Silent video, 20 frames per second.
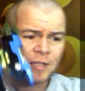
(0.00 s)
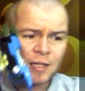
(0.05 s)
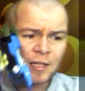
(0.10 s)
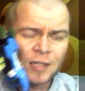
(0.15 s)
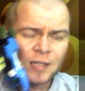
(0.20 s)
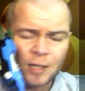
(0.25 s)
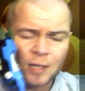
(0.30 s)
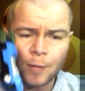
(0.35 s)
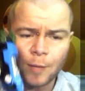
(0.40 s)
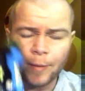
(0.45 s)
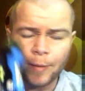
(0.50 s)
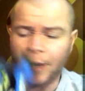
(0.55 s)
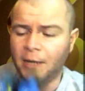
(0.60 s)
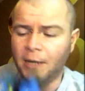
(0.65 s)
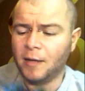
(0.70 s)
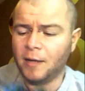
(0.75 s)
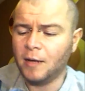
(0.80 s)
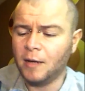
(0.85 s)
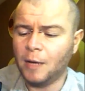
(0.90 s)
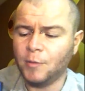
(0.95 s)
combined.
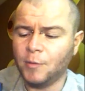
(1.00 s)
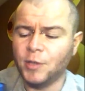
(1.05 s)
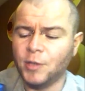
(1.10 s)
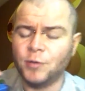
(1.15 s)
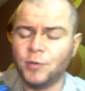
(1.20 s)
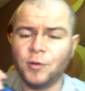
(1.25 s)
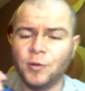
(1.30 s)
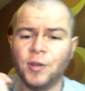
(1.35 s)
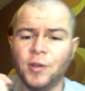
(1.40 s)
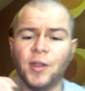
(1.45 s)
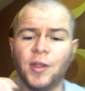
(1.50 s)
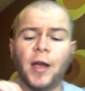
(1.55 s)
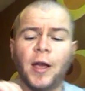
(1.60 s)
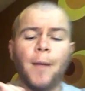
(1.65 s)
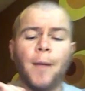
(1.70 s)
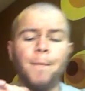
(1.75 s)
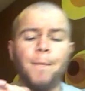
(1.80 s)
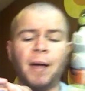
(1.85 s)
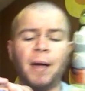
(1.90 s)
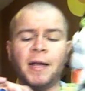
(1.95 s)
I'm going to show you the
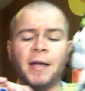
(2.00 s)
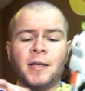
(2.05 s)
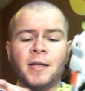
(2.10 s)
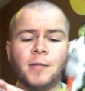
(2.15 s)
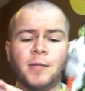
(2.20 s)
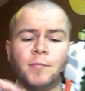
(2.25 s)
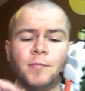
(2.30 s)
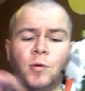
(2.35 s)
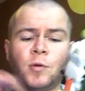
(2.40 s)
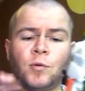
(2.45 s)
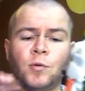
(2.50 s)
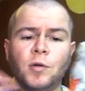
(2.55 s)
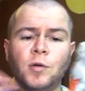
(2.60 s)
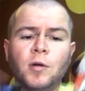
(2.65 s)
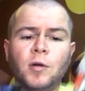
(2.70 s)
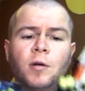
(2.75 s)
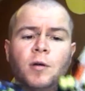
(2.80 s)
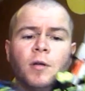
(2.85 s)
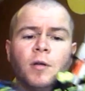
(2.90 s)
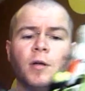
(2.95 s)
combined mode
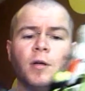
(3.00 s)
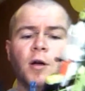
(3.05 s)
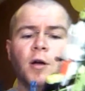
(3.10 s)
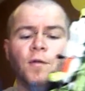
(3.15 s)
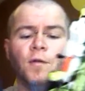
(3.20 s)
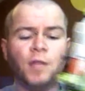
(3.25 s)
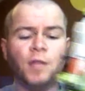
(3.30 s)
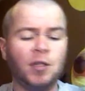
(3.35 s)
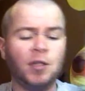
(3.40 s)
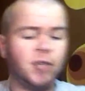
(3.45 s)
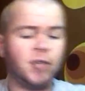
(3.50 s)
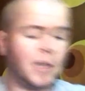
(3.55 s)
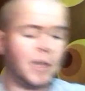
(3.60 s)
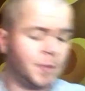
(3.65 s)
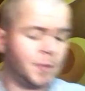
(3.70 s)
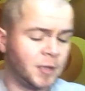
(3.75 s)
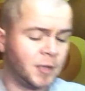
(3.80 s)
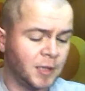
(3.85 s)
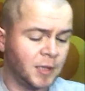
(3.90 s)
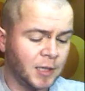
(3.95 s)
of these chaps.
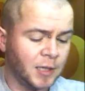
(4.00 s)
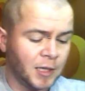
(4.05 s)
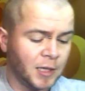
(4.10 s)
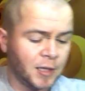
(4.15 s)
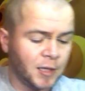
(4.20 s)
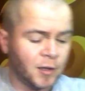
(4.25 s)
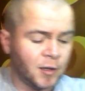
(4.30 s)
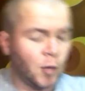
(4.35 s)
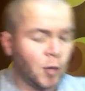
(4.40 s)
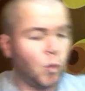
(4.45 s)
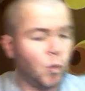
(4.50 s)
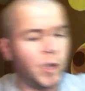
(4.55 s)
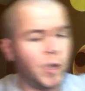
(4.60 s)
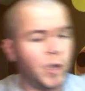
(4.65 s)
And what you